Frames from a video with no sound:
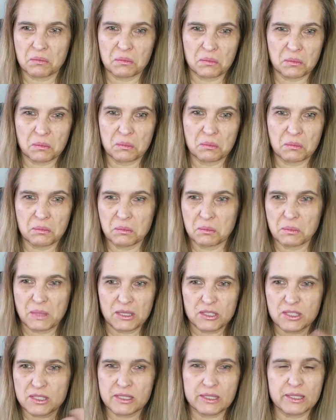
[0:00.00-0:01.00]

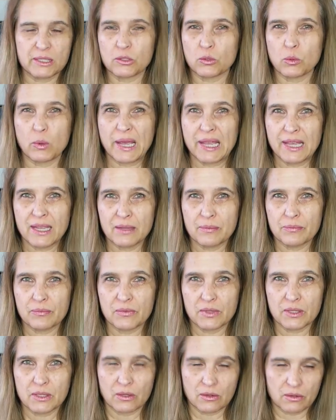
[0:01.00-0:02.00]
not sealed away,
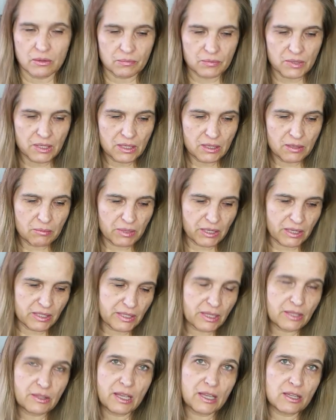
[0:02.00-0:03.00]
you know, because
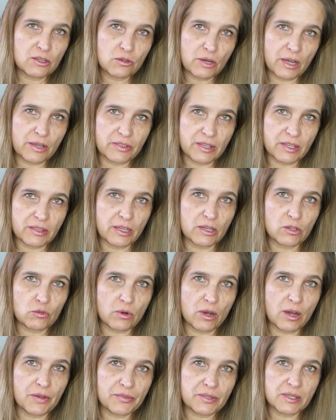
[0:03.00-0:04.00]
I think they
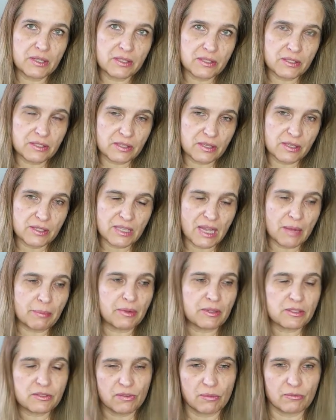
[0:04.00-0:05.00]
draw these
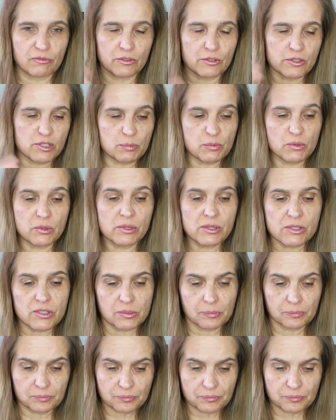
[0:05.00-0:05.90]
samples from full spools.